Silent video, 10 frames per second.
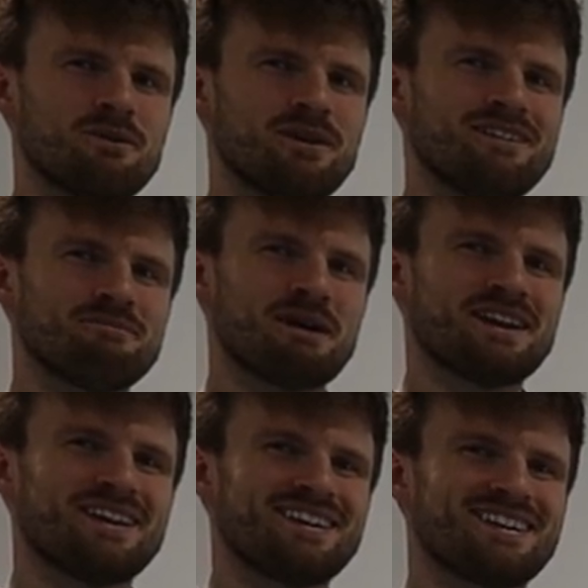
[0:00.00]
Well, uh,
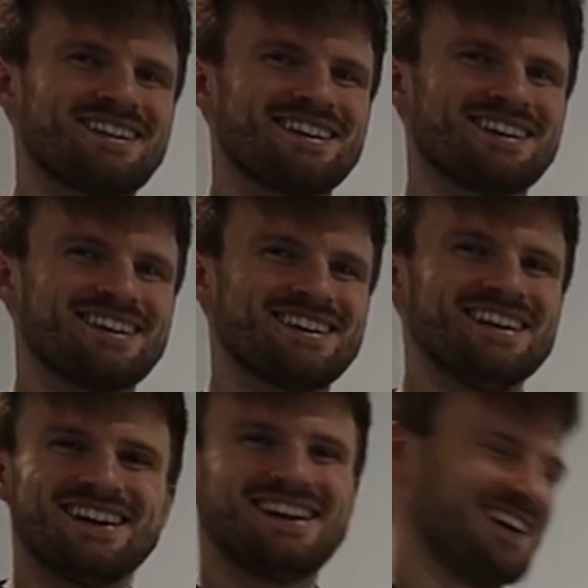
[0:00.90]
might know. Yeah.
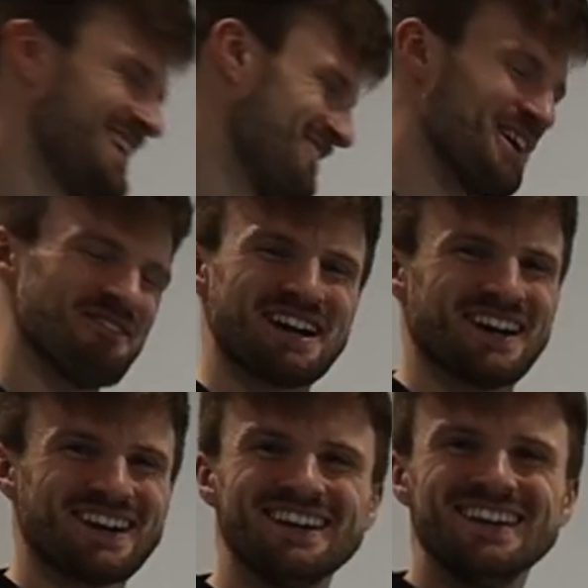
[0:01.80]
yeah. well, might
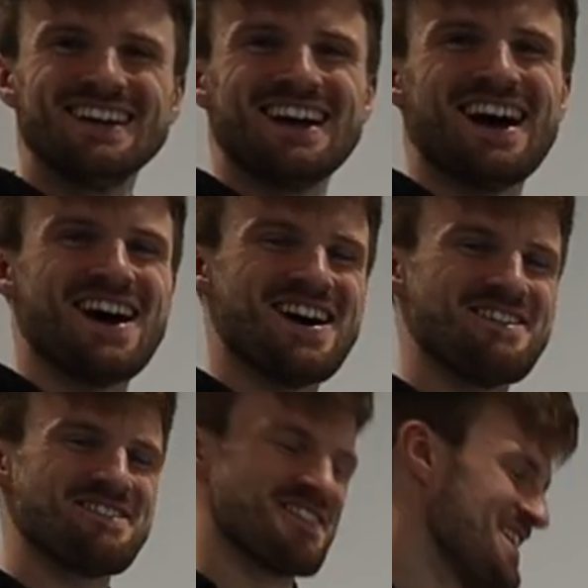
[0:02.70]

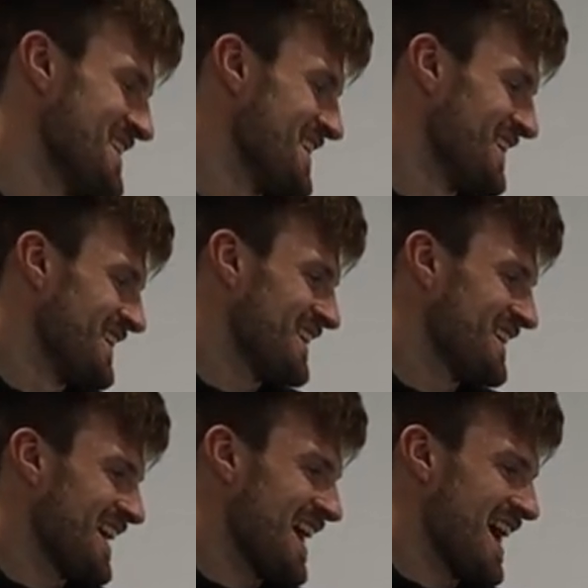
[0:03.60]
know. Um,
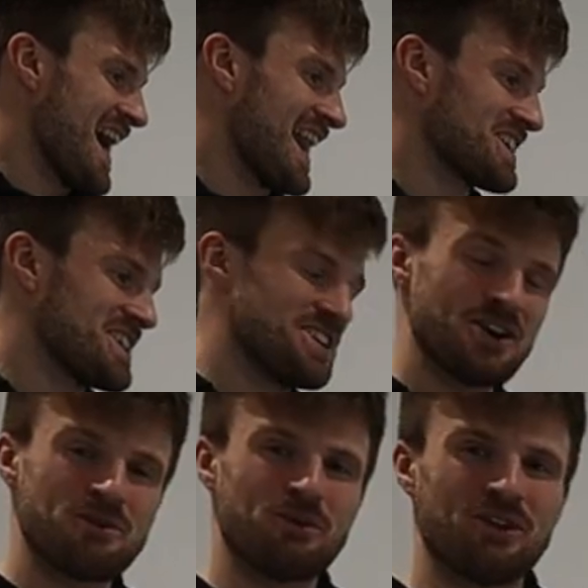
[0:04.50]
and actually
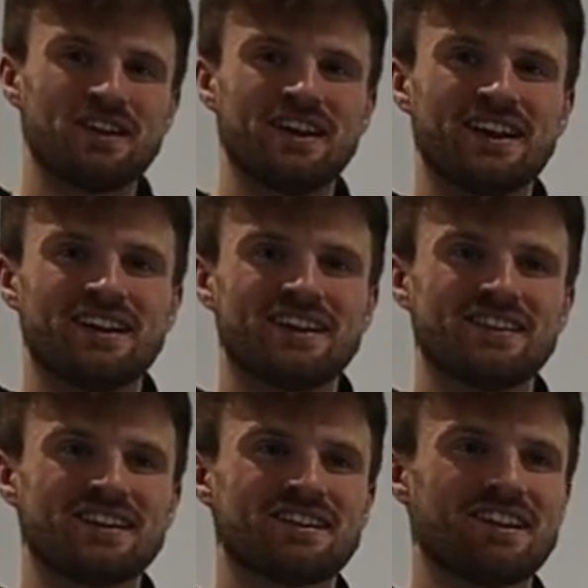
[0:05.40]
know what the,
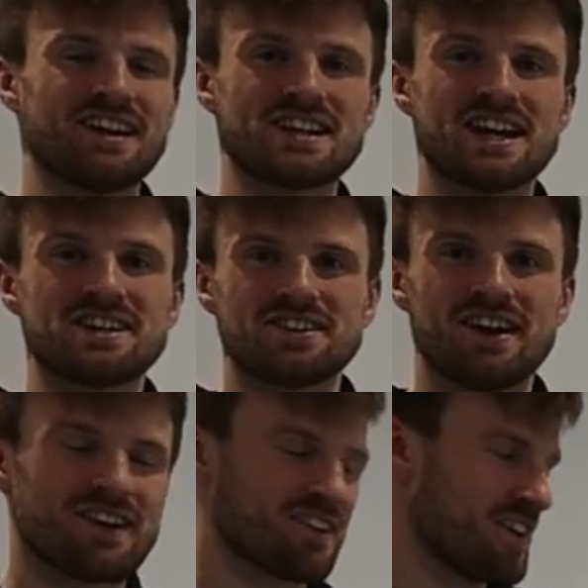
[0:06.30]
the slight changes
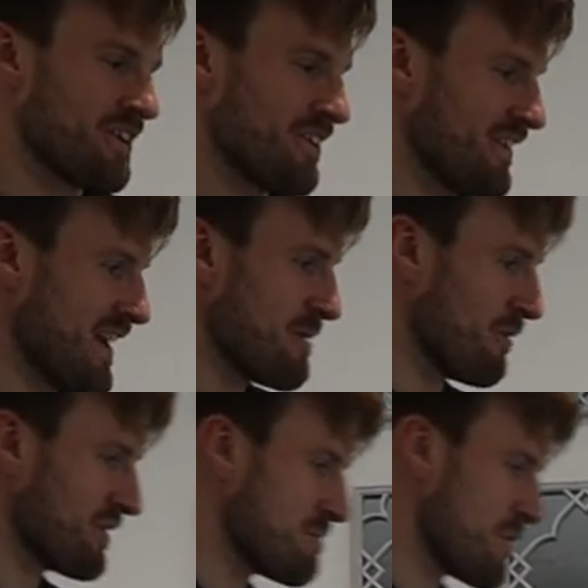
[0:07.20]
are because I know that they
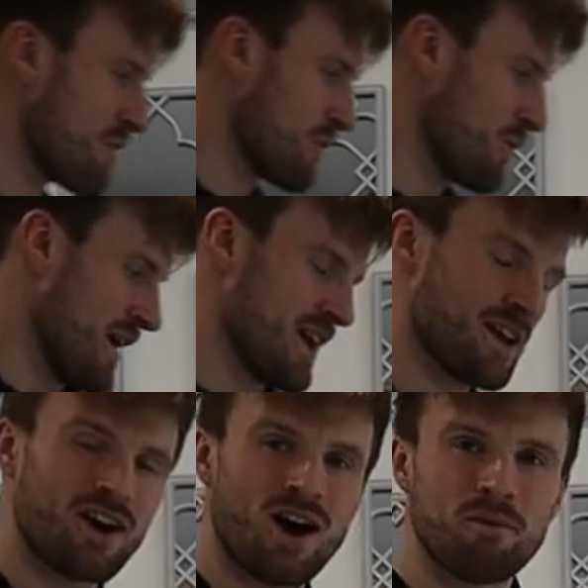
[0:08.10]
obviously moved to
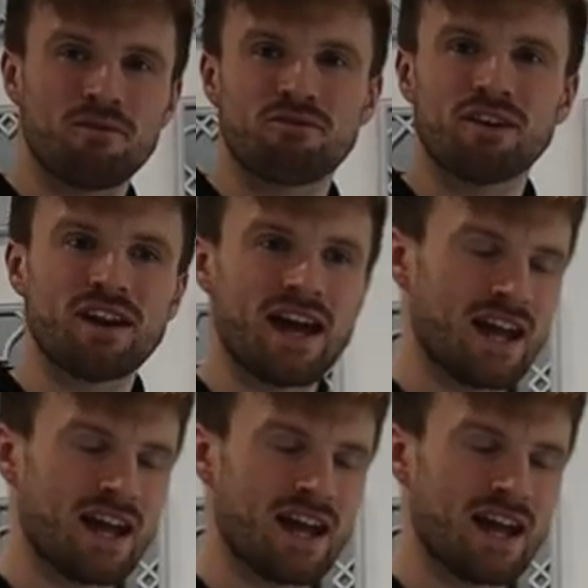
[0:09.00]
a carbon front